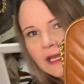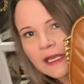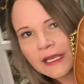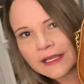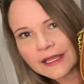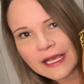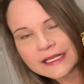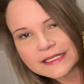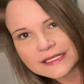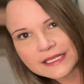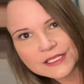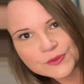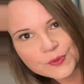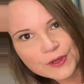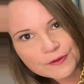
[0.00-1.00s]
and that's
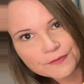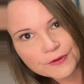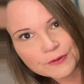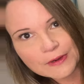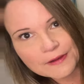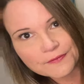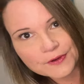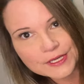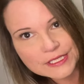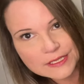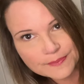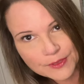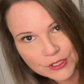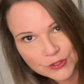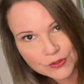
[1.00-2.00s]
this one for reference,
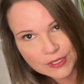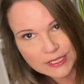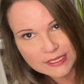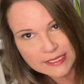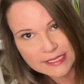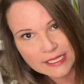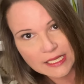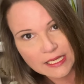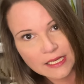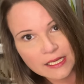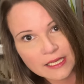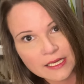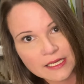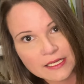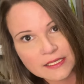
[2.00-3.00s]
but you can see
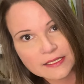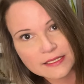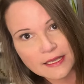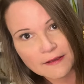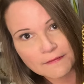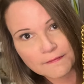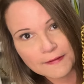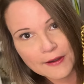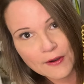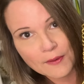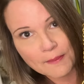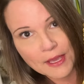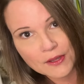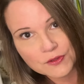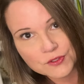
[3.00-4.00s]
it is a fair
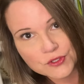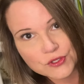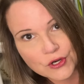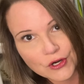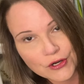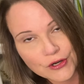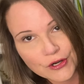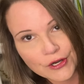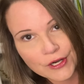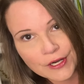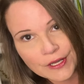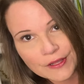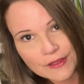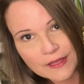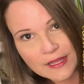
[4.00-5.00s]
amount darker
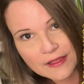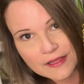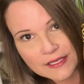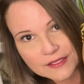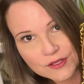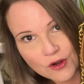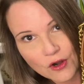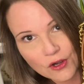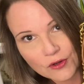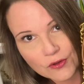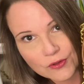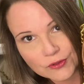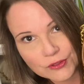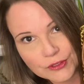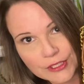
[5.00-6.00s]
than this card
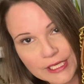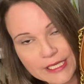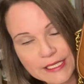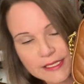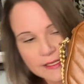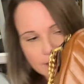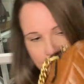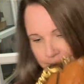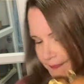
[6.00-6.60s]
holder is.